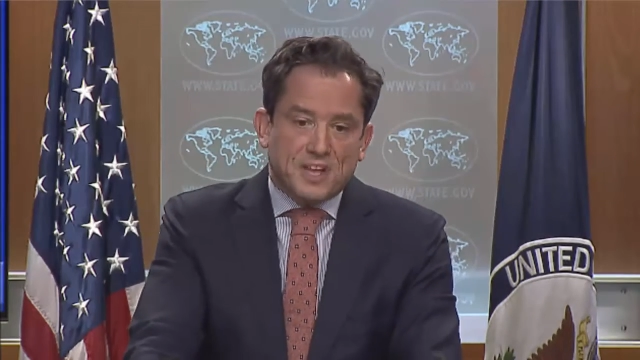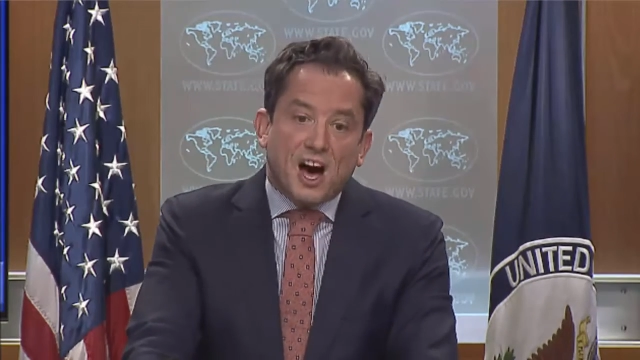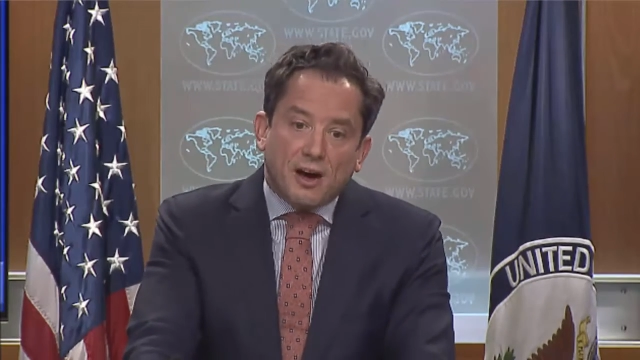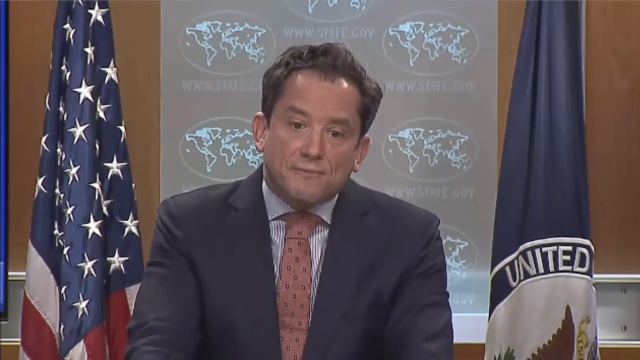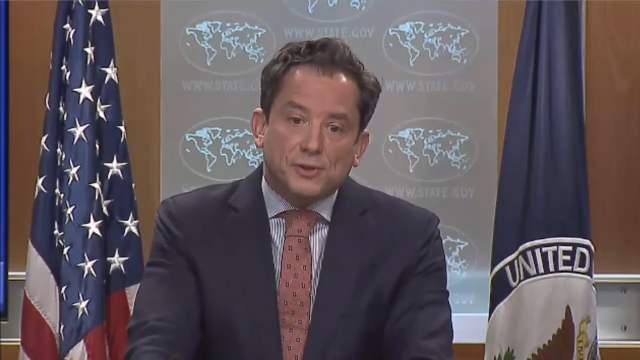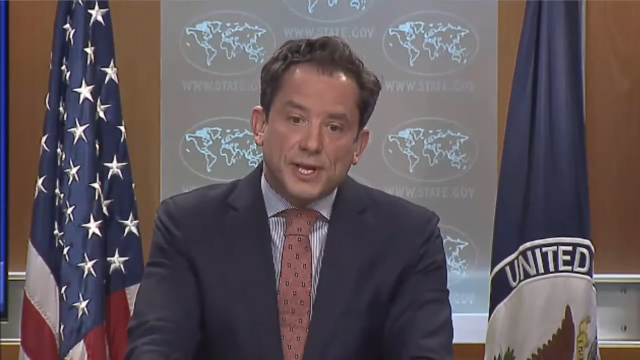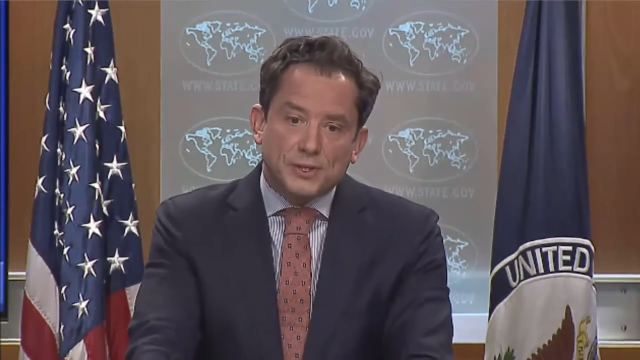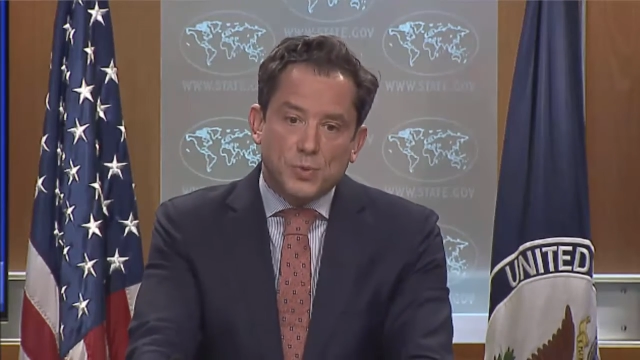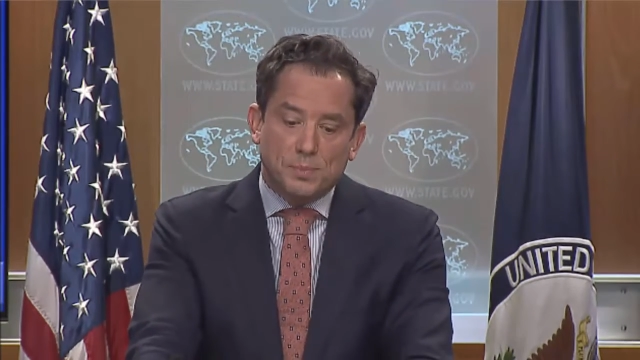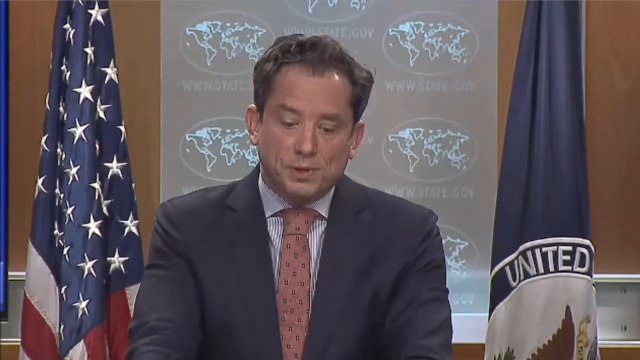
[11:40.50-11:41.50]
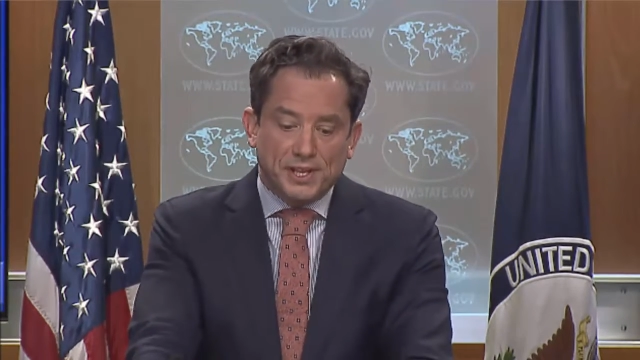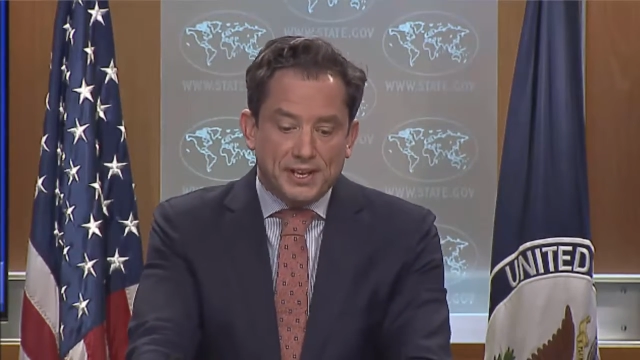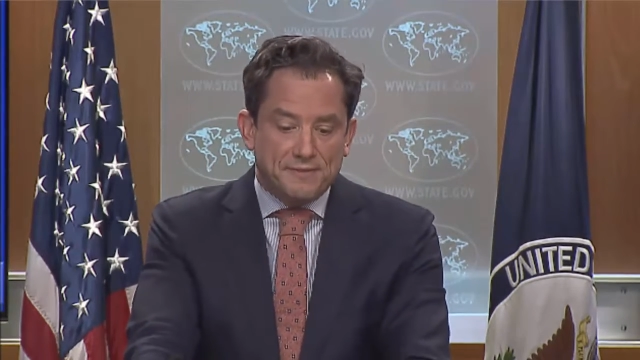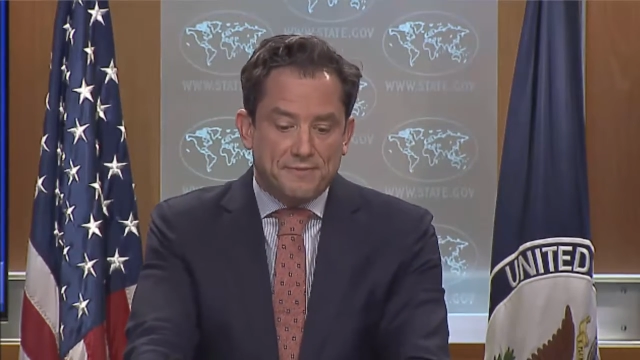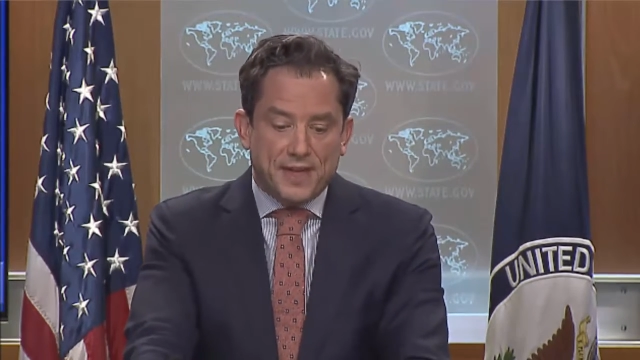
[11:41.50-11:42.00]
conflict, we
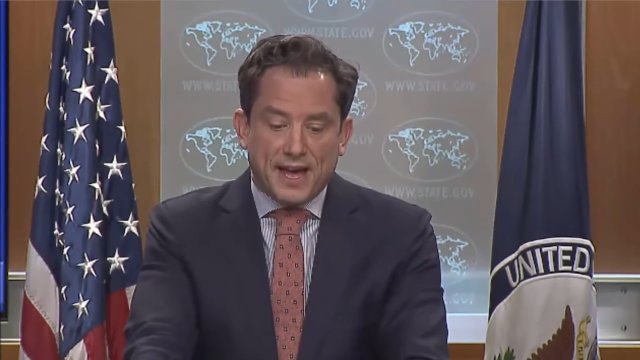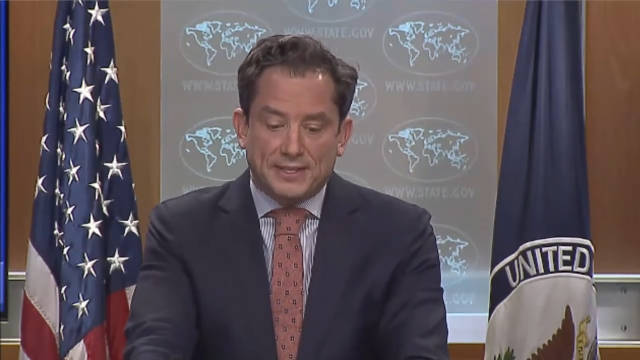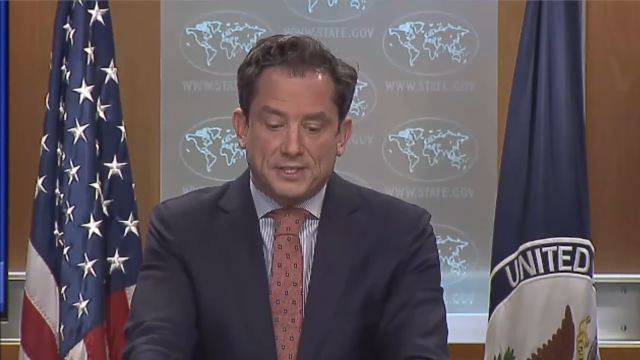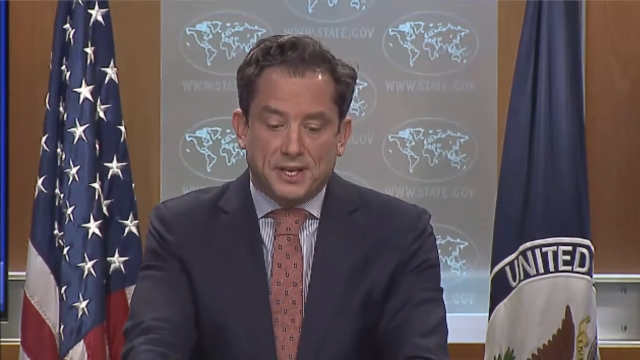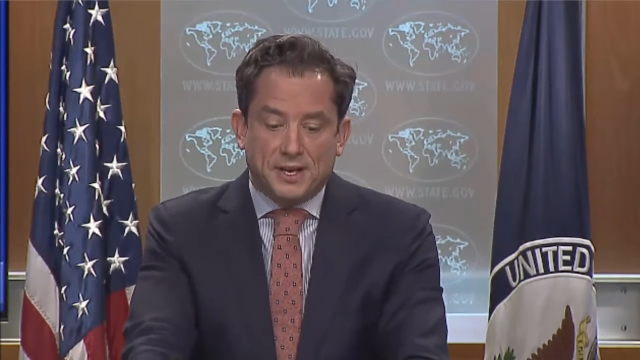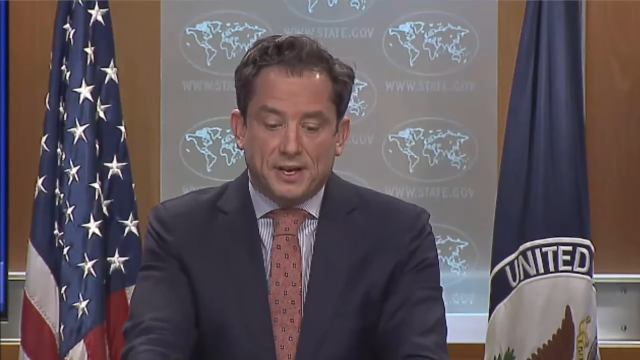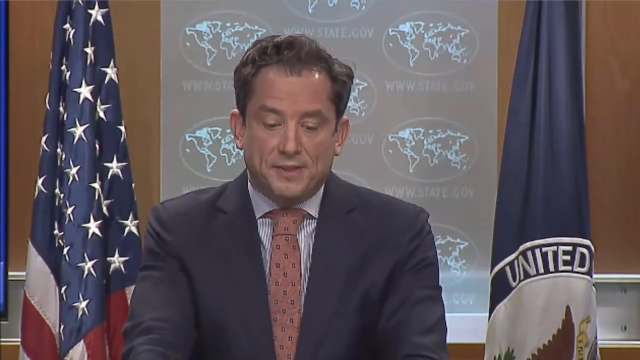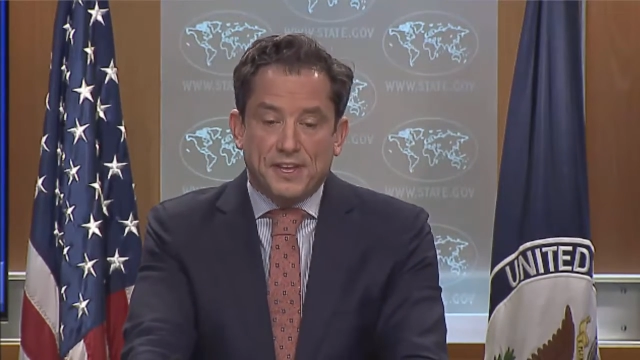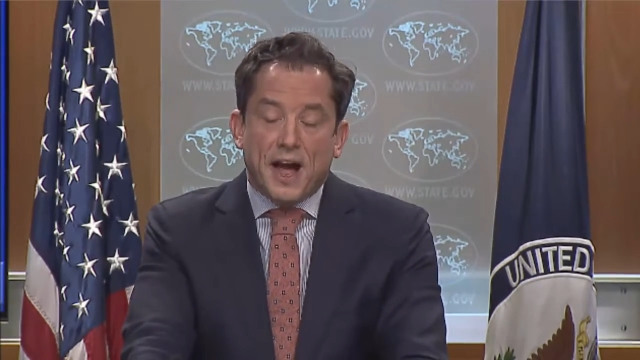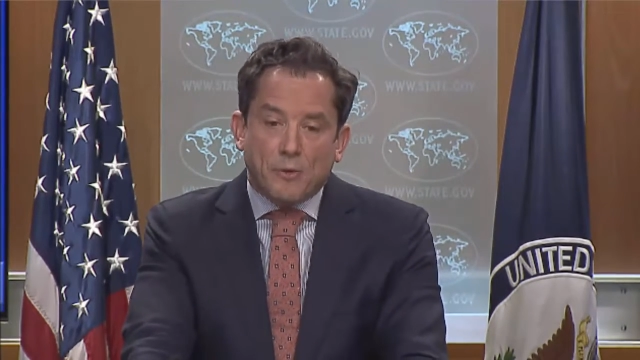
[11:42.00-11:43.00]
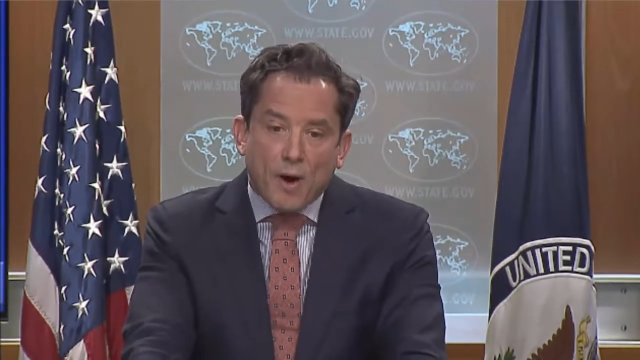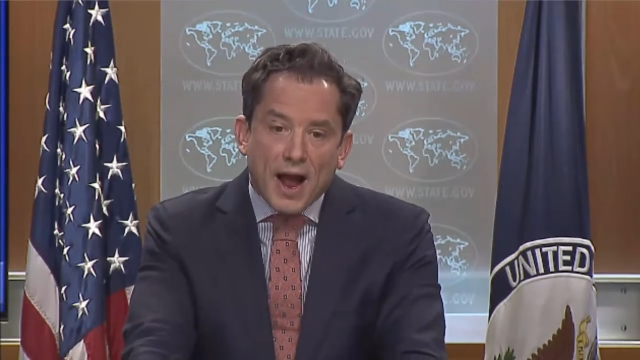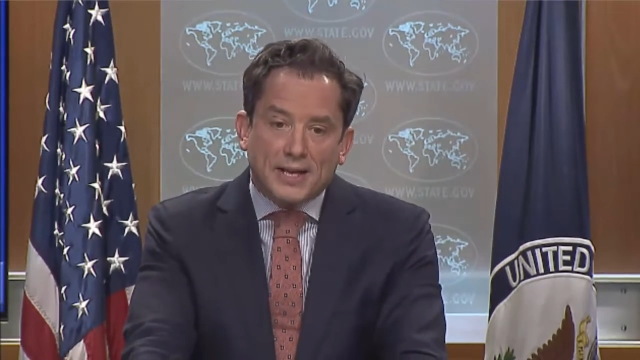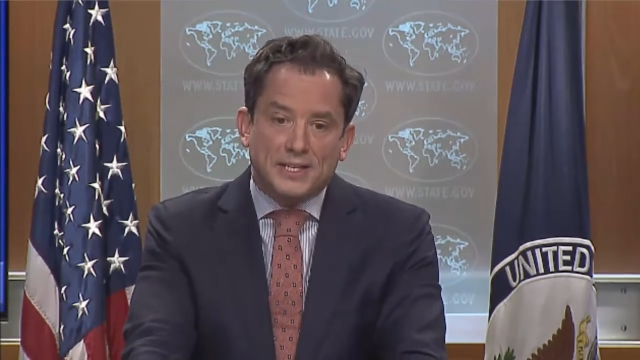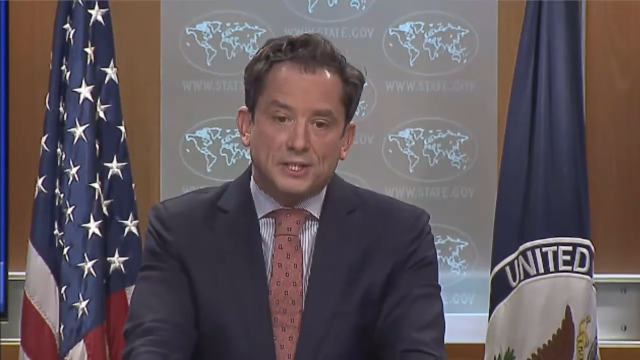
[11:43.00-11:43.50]
believe that the
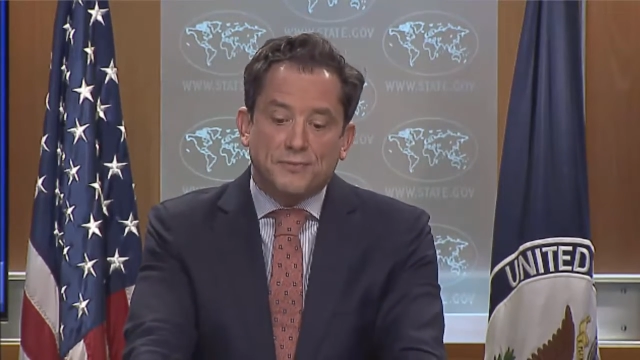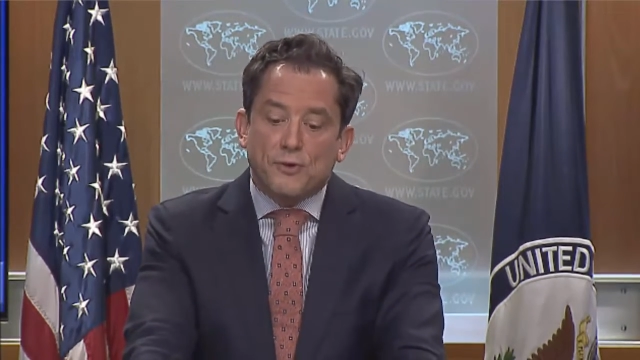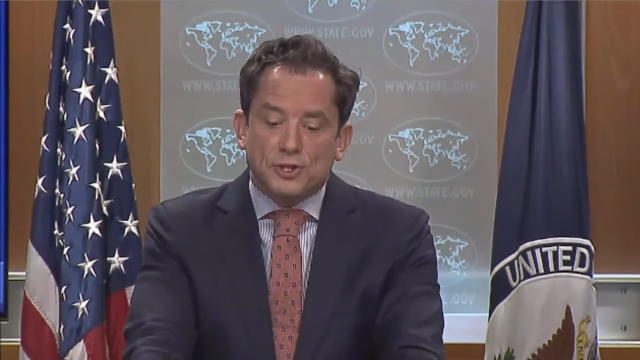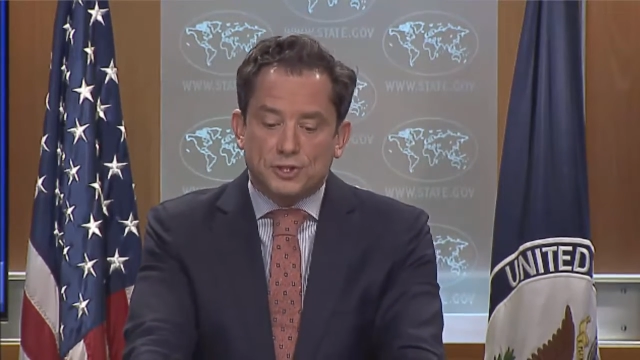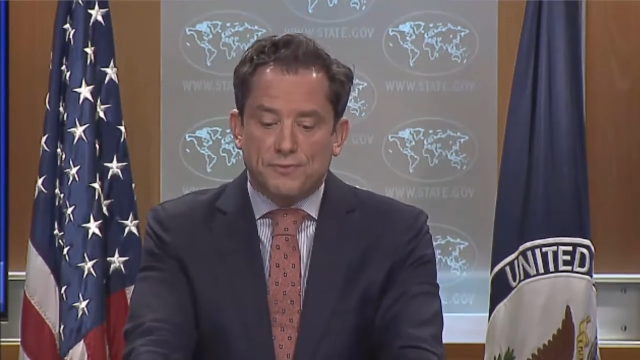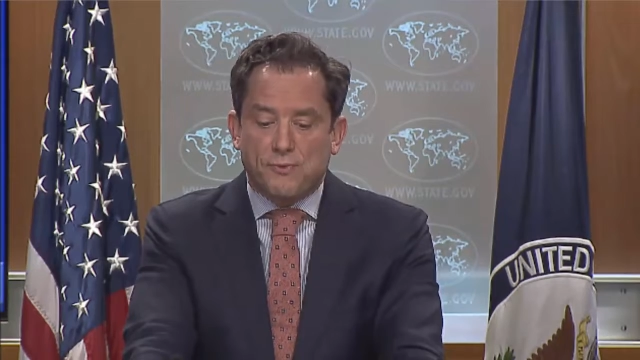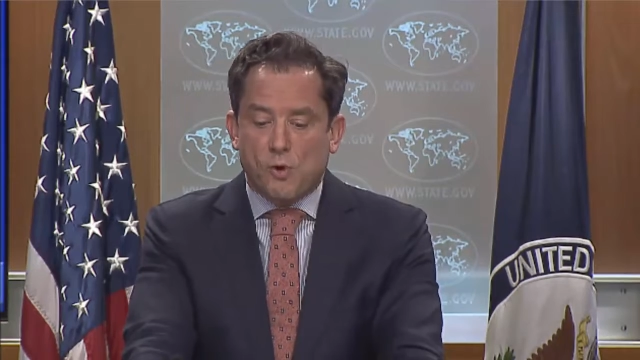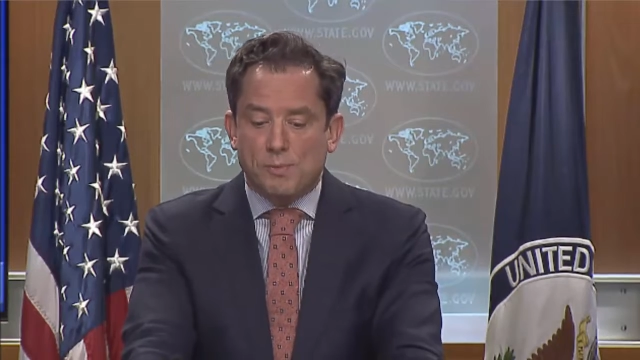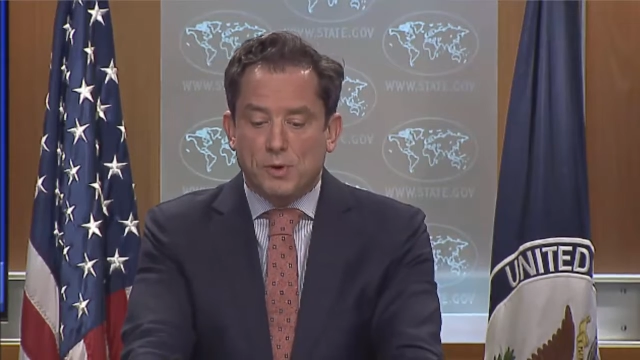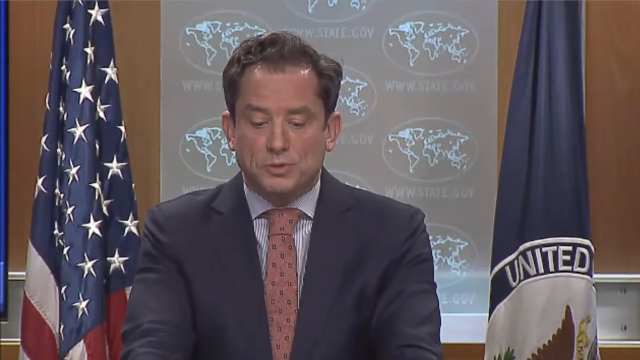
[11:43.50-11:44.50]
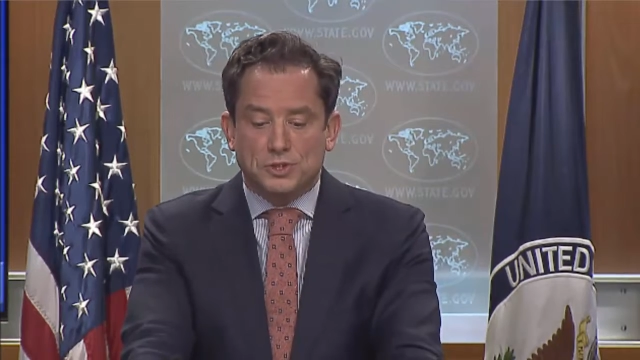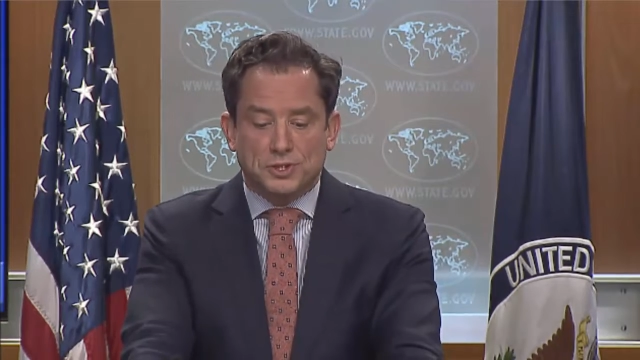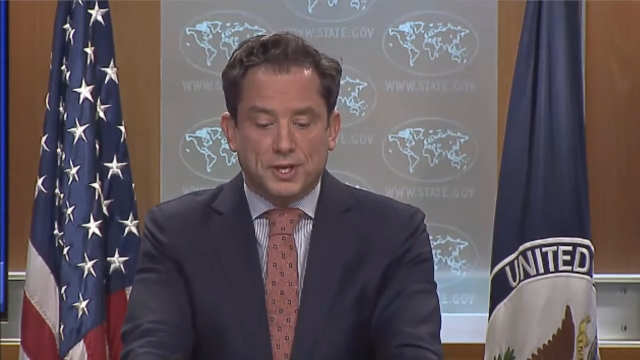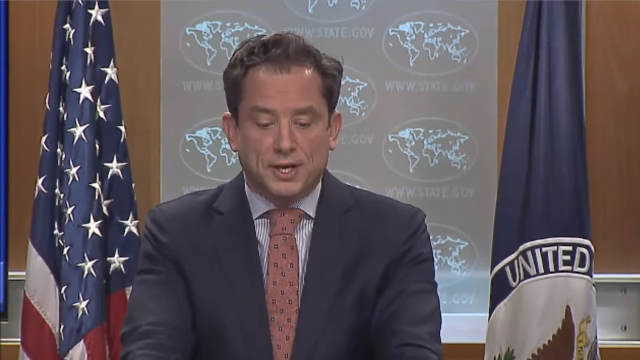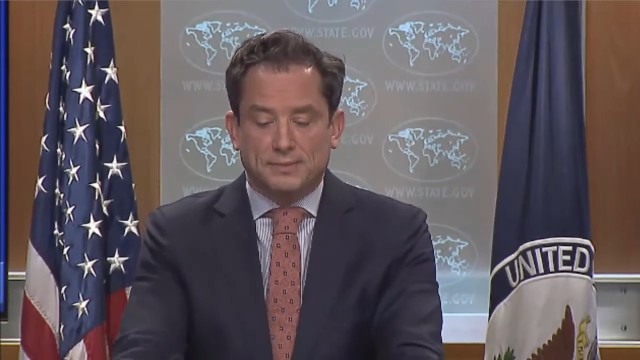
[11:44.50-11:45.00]
Iraqis first and foremost